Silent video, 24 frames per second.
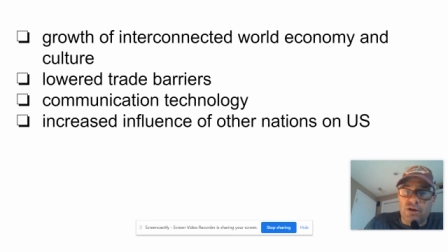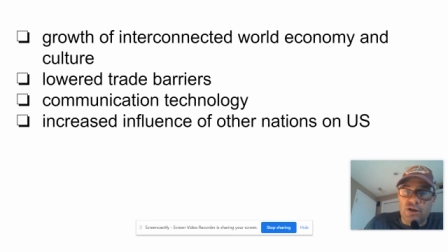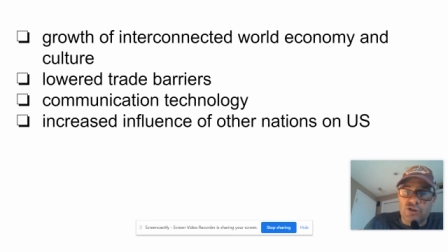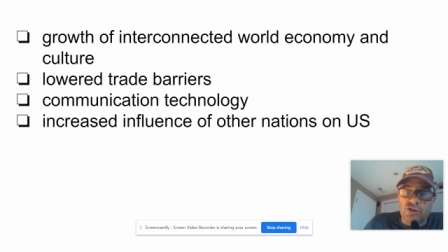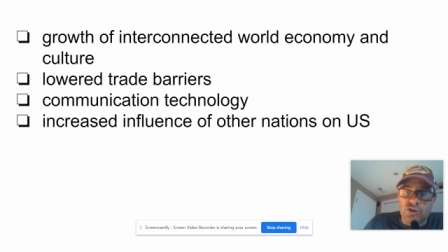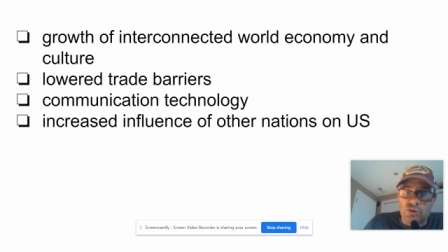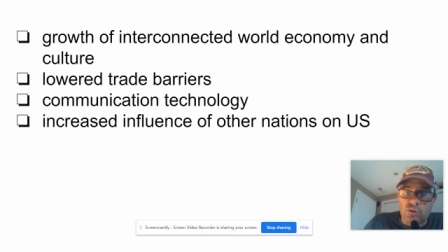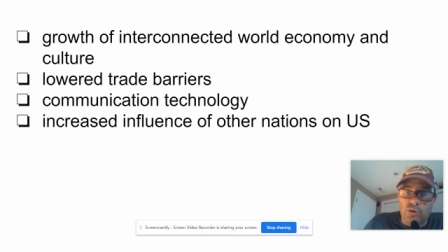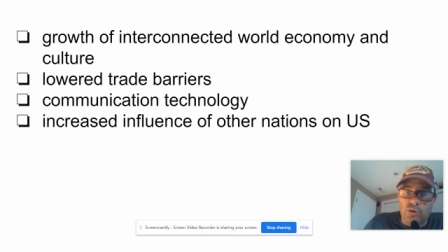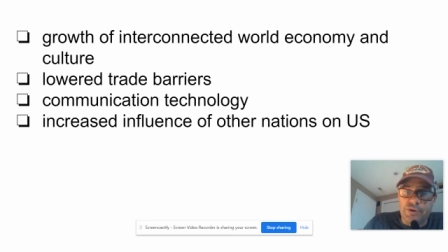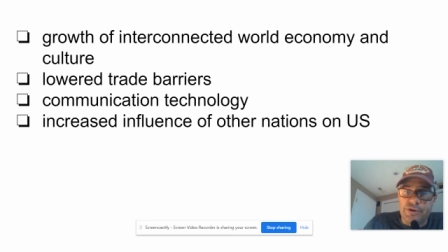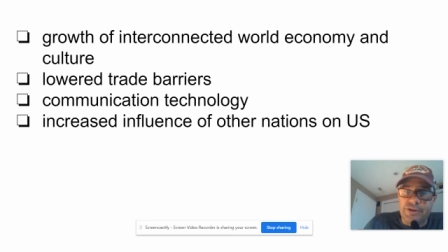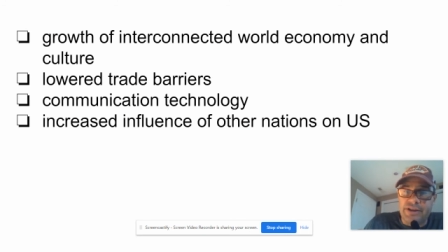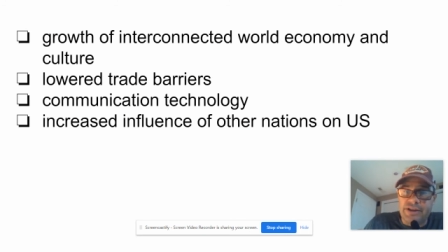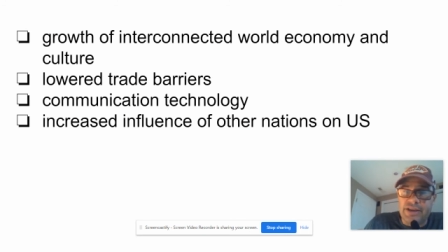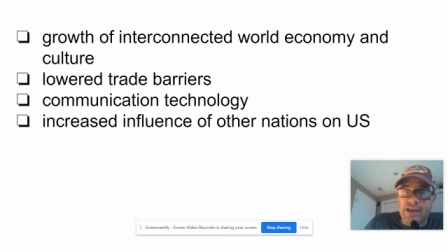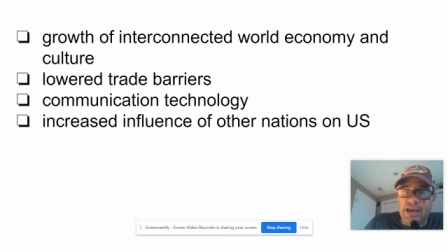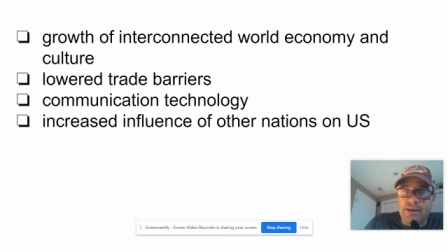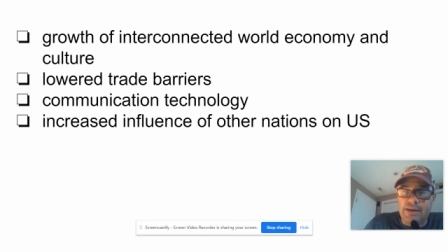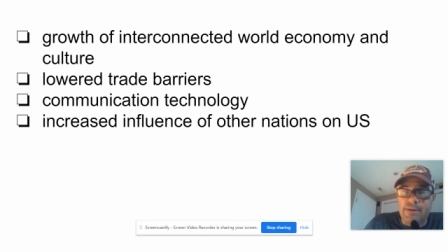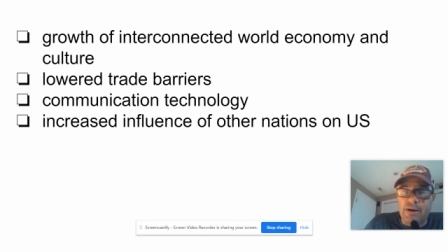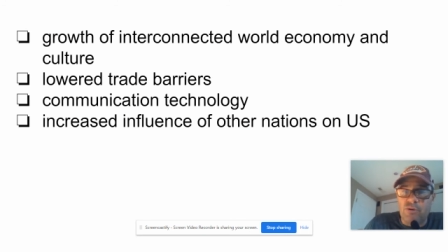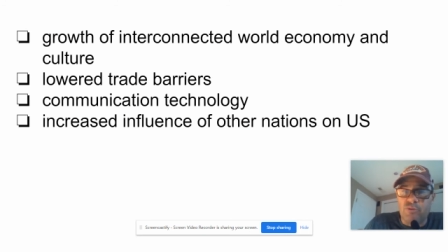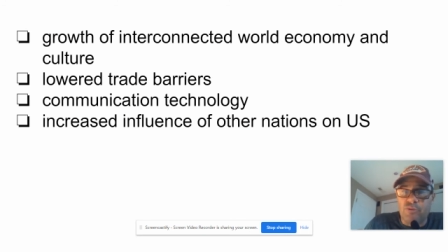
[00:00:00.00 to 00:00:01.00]
a story that
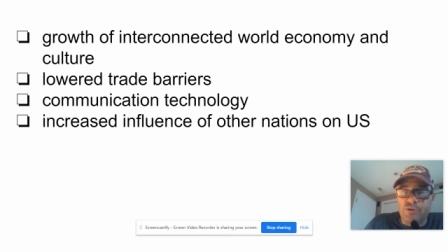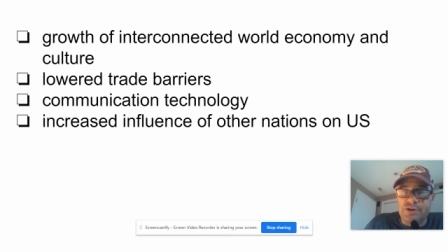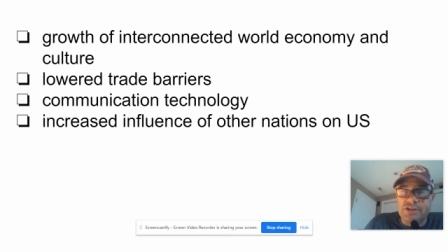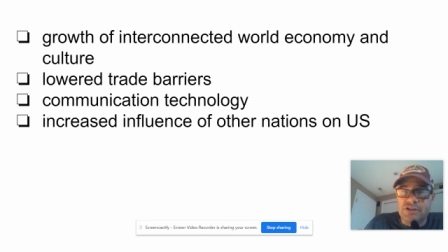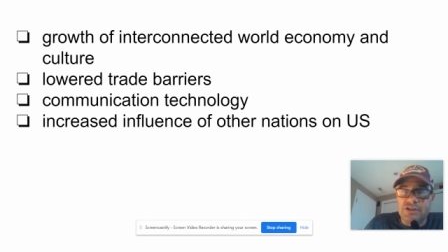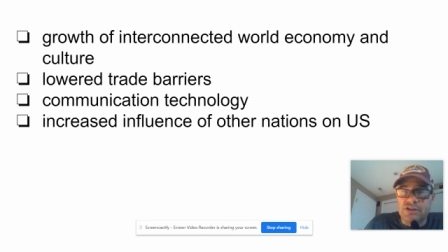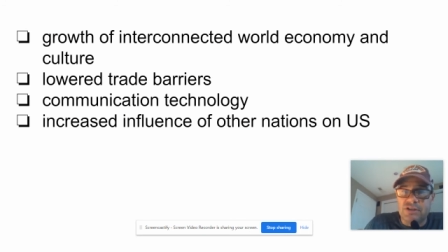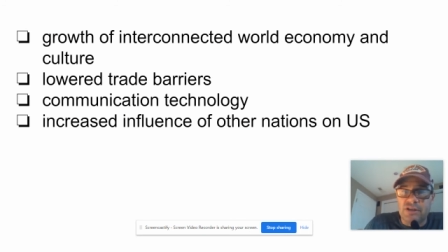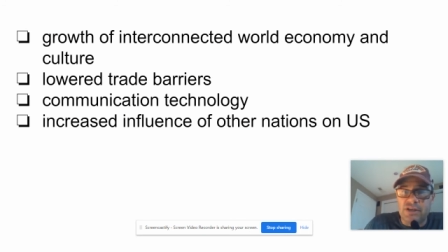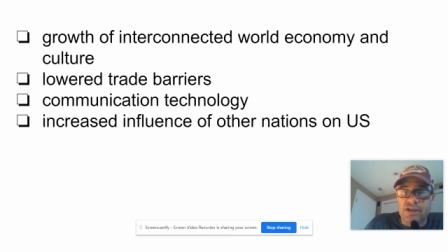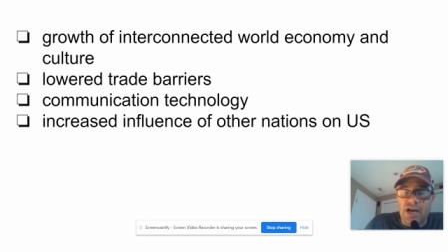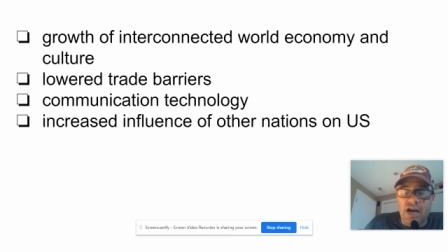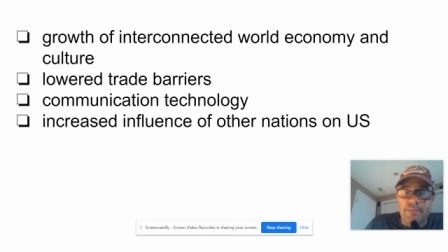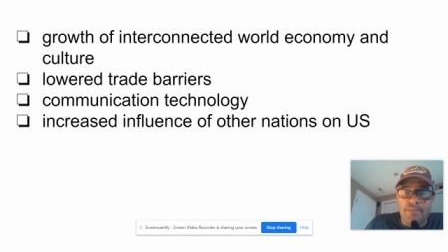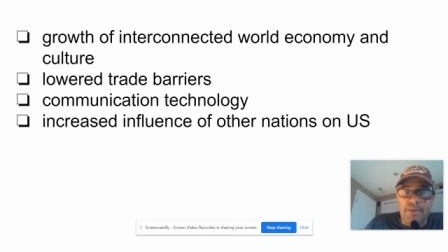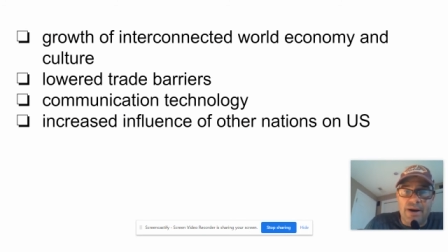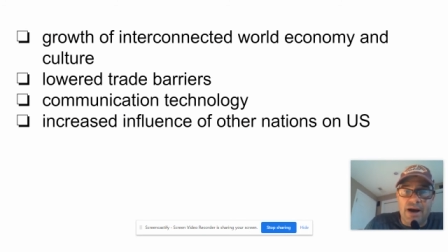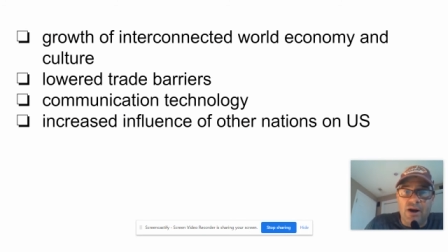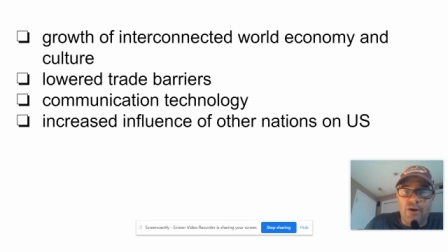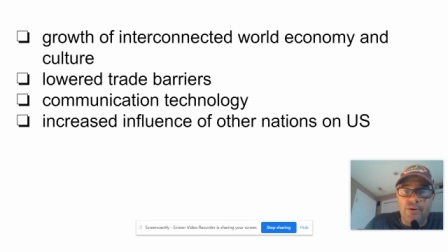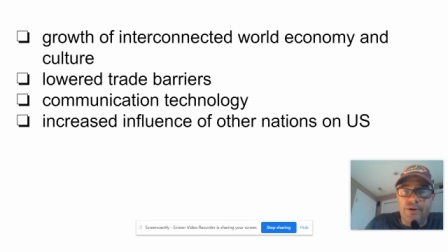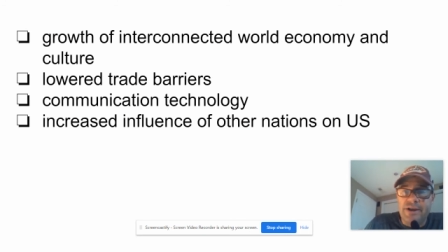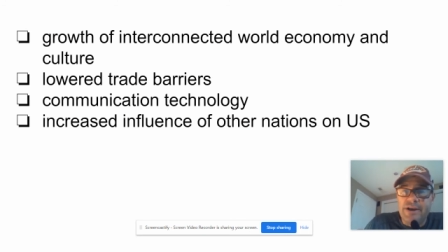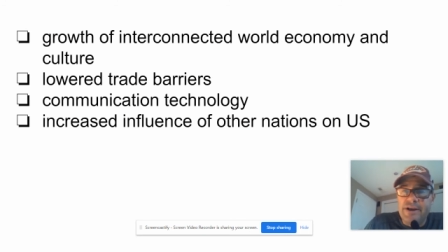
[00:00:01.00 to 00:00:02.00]
came out recently
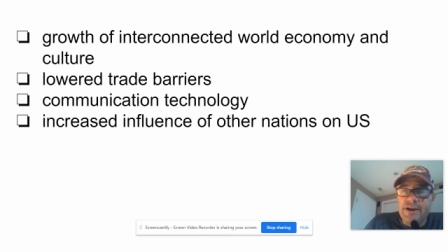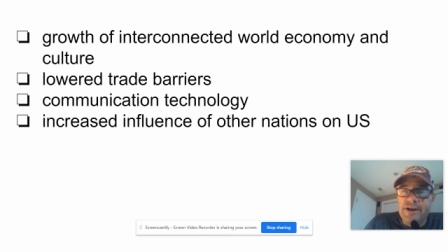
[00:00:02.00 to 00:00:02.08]
about